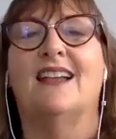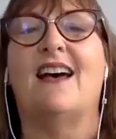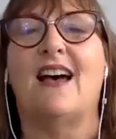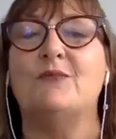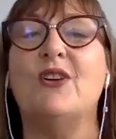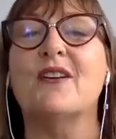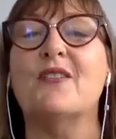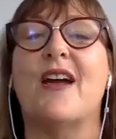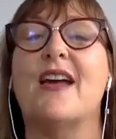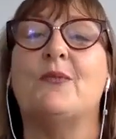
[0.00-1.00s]
I'm Dawn
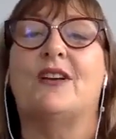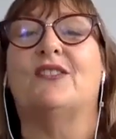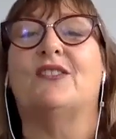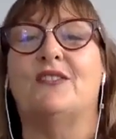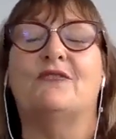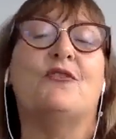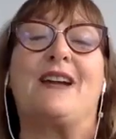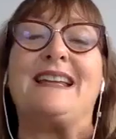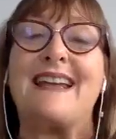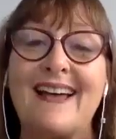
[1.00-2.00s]
Gray, president of
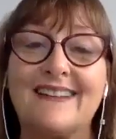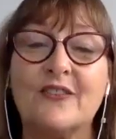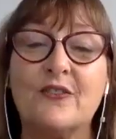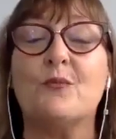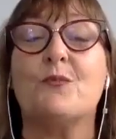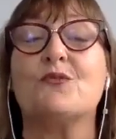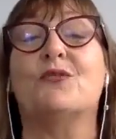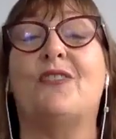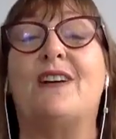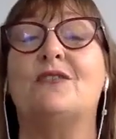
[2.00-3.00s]
Gray Talent Group, which
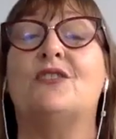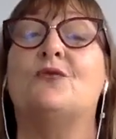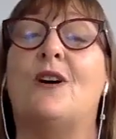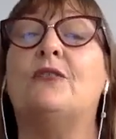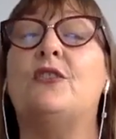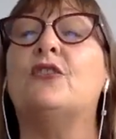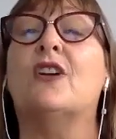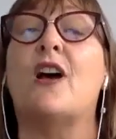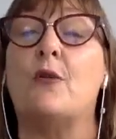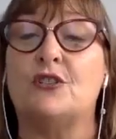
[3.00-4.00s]
was founded 12 years
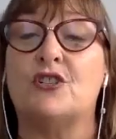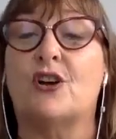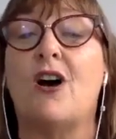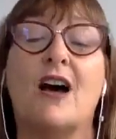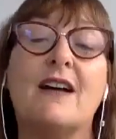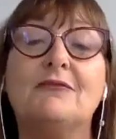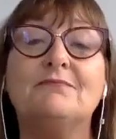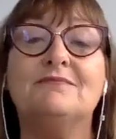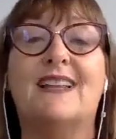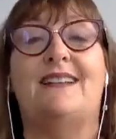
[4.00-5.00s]
ago in Chicago
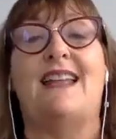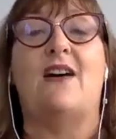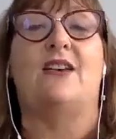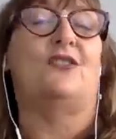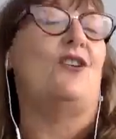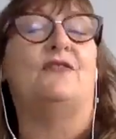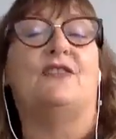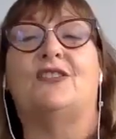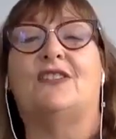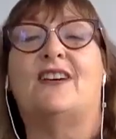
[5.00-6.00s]
and now has an
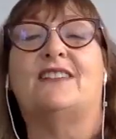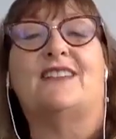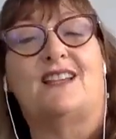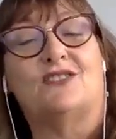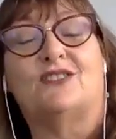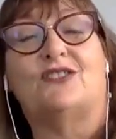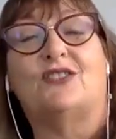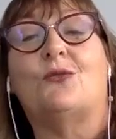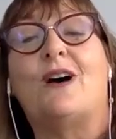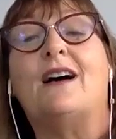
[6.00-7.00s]
office in Los Angeles
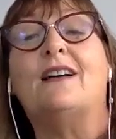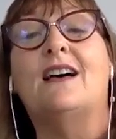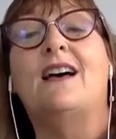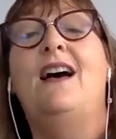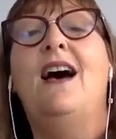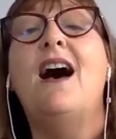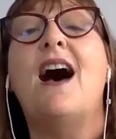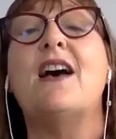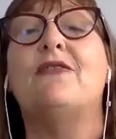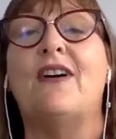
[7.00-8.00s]
as well.
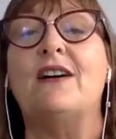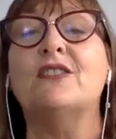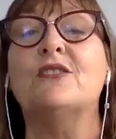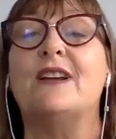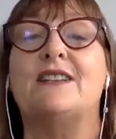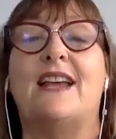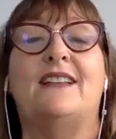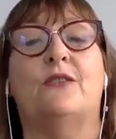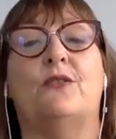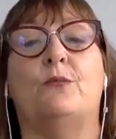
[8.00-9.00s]
I founded Gray
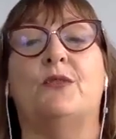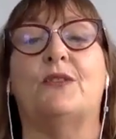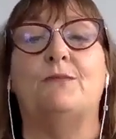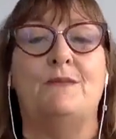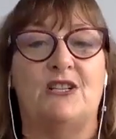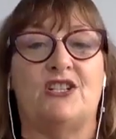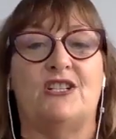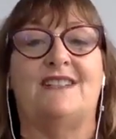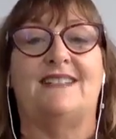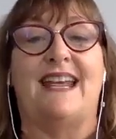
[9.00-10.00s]
Talent Group with the
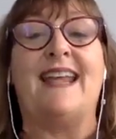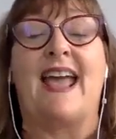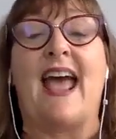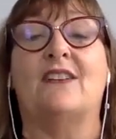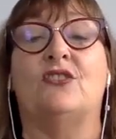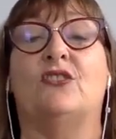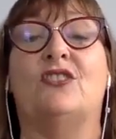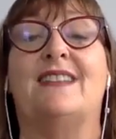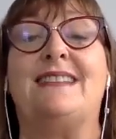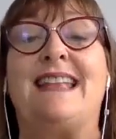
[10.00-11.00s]
mission to take actors
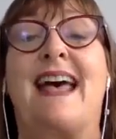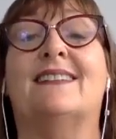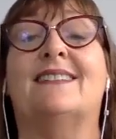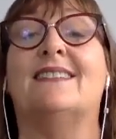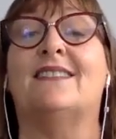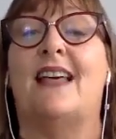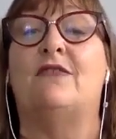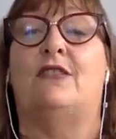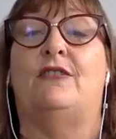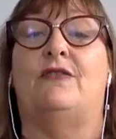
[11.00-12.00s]
to the next
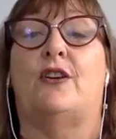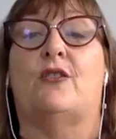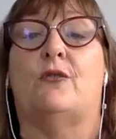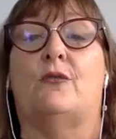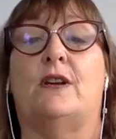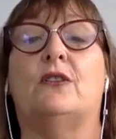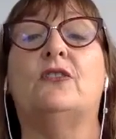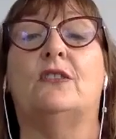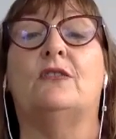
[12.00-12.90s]
level of their careers.